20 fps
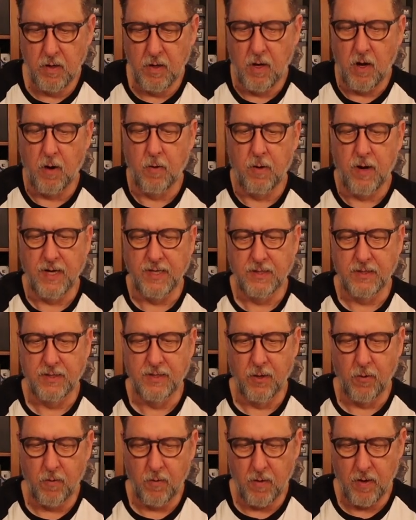All right,
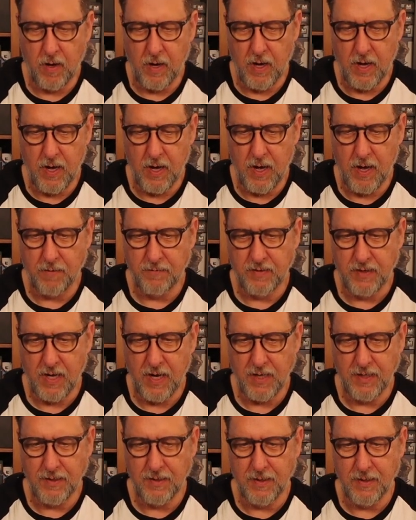so I've
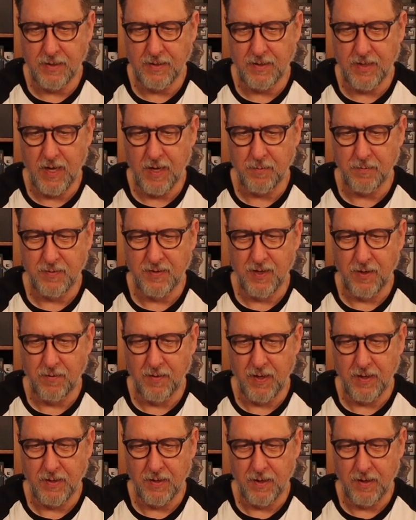tightened this up so
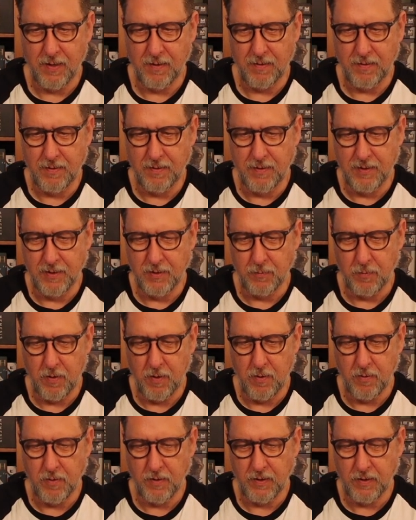that this will
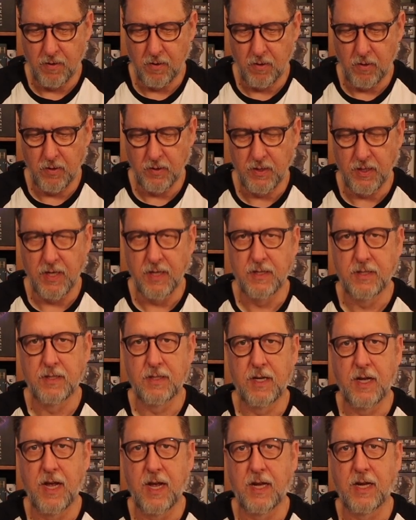hold the cards.
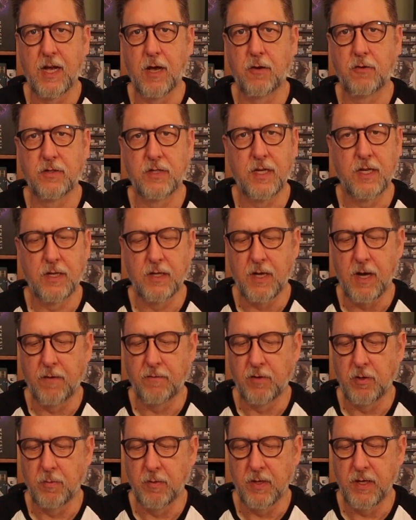It goes in
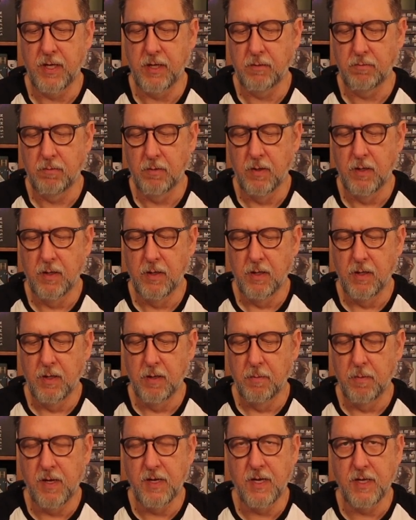comfortably,
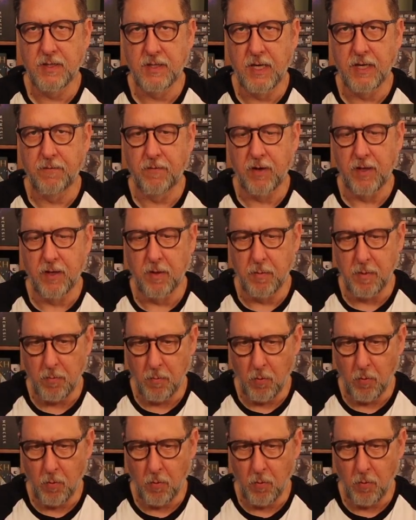but it does give it a little bit